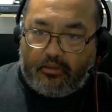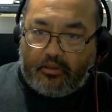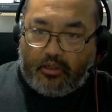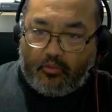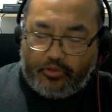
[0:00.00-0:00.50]

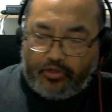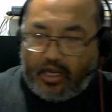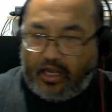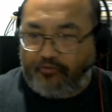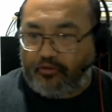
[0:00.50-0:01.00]
with their
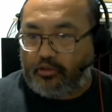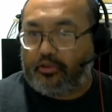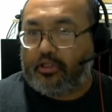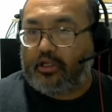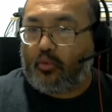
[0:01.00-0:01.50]

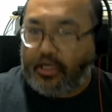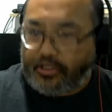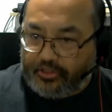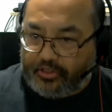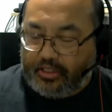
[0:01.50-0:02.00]
highfalutin
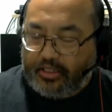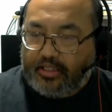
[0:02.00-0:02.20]
equations,